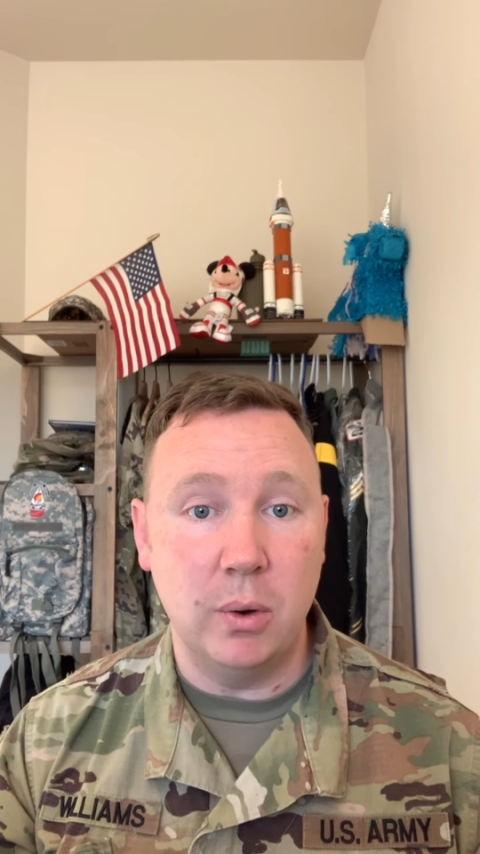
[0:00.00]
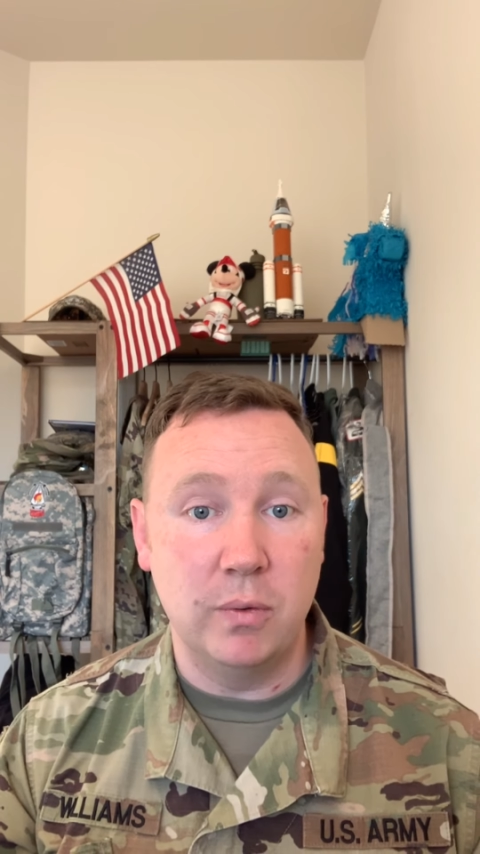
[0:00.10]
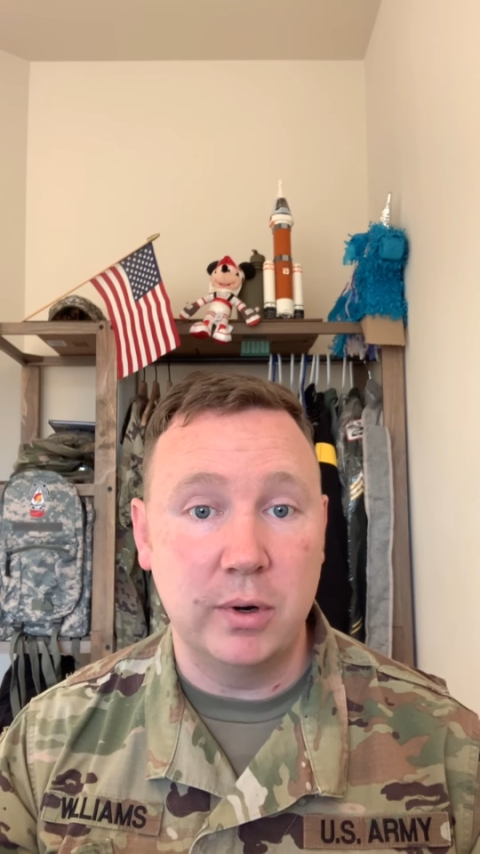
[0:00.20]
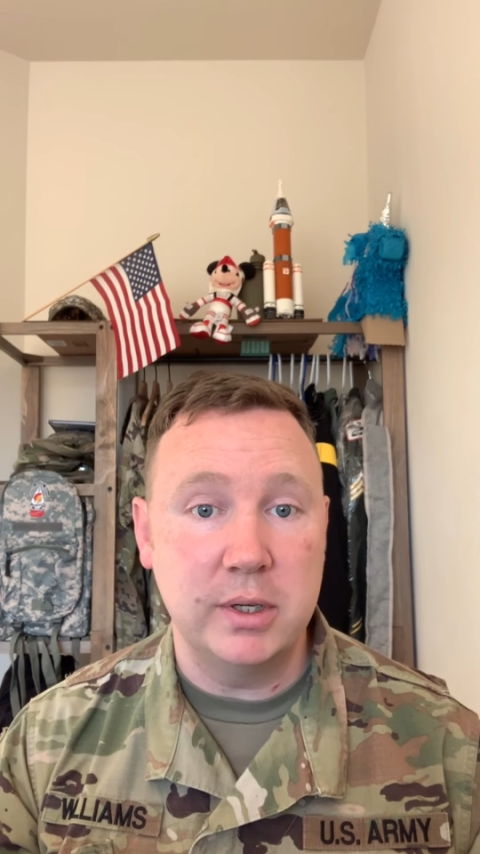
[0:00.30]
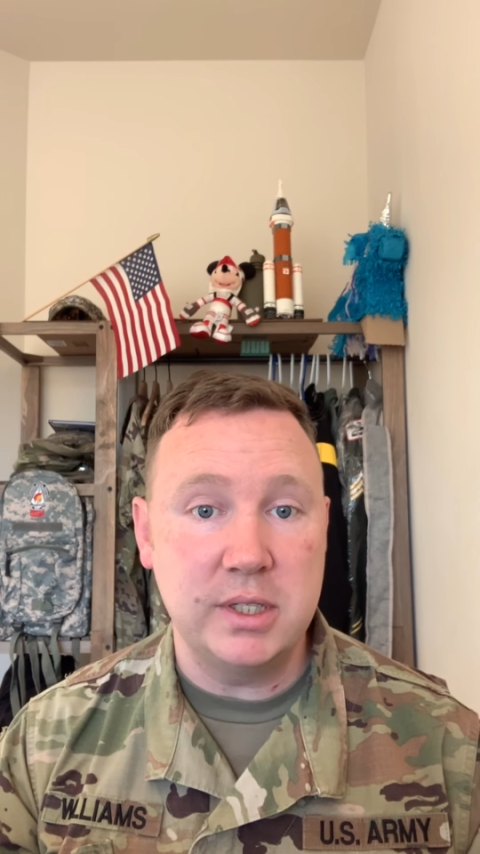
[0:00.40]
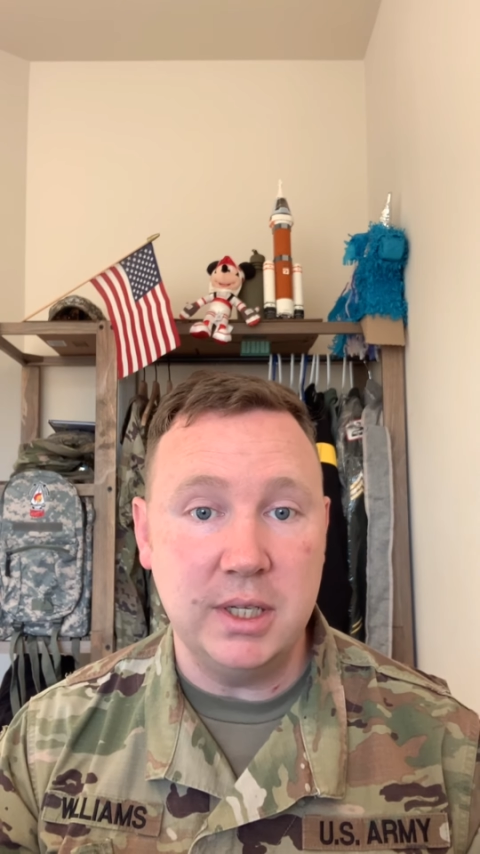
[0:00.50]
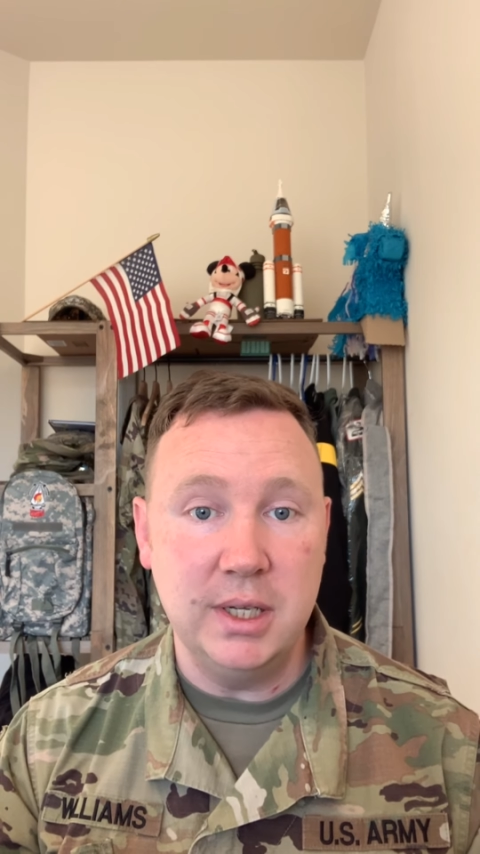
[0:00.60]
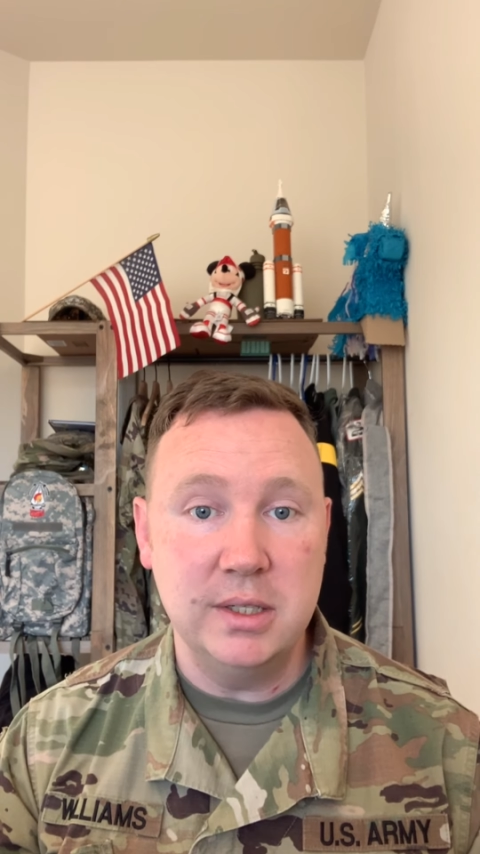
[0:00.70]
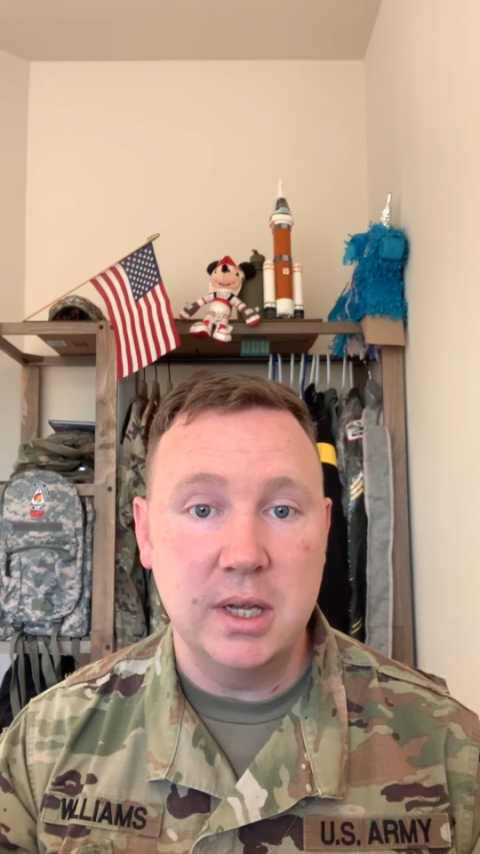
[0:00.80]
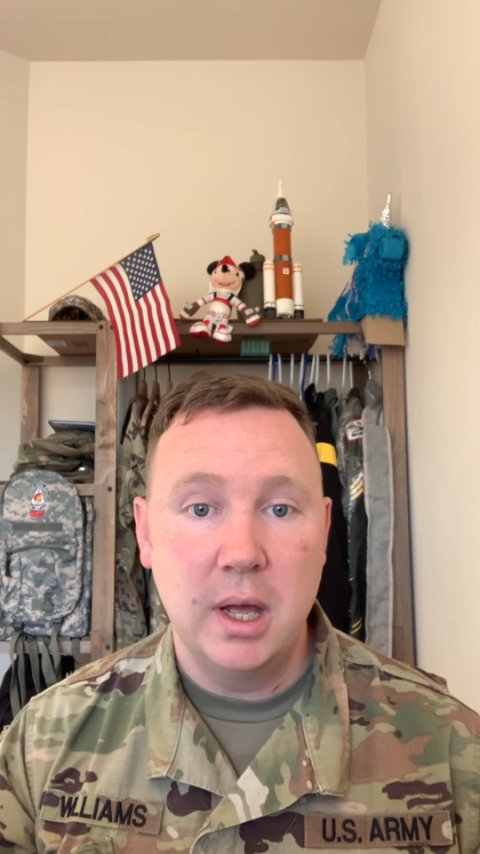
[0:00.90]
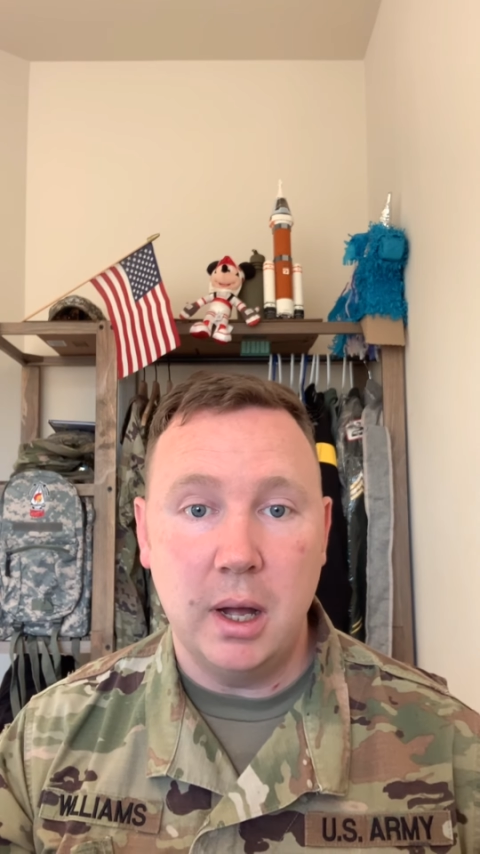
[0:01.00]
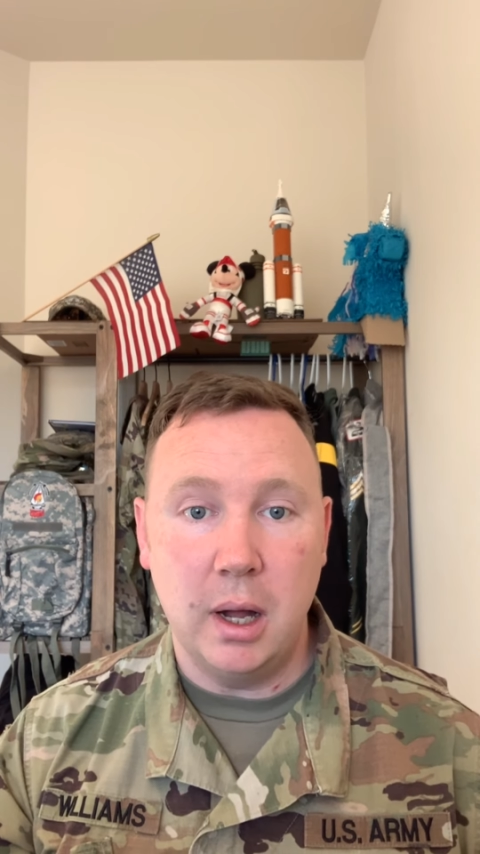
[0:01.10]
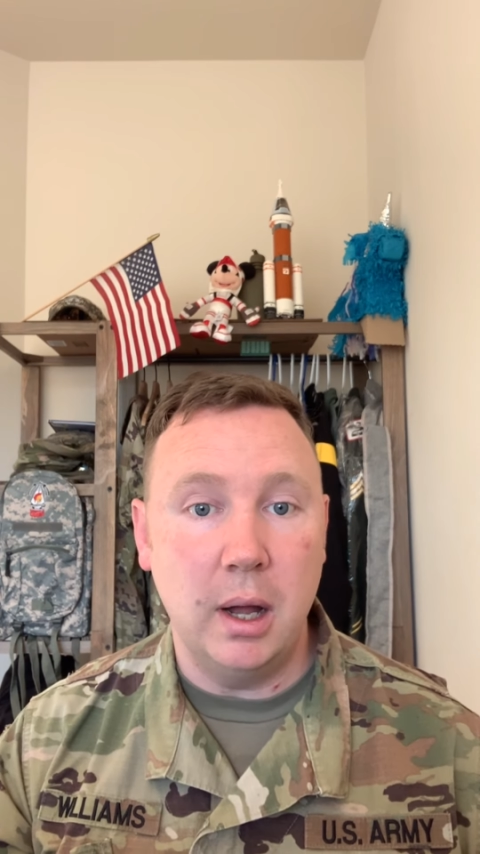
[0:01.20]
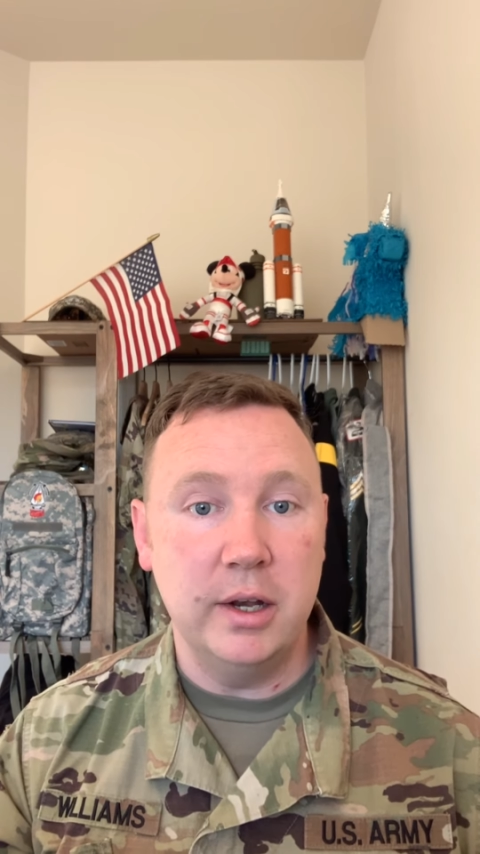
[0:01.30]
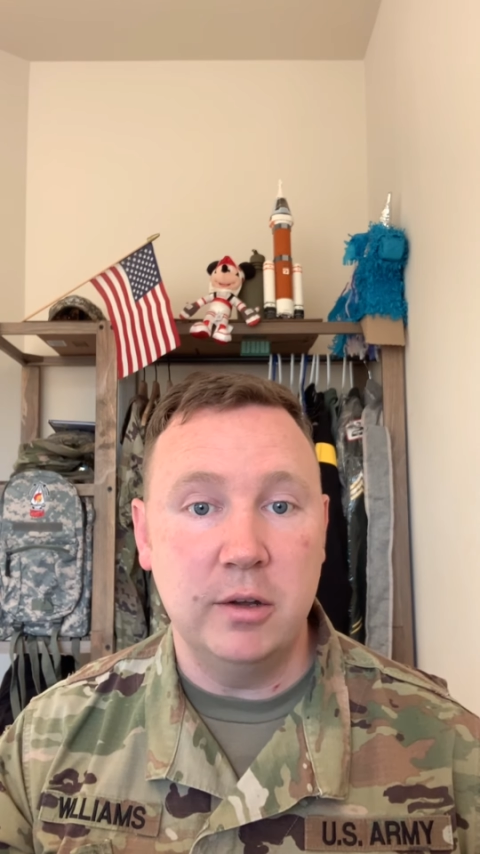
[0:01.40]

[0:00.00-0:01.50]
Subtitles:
overseas on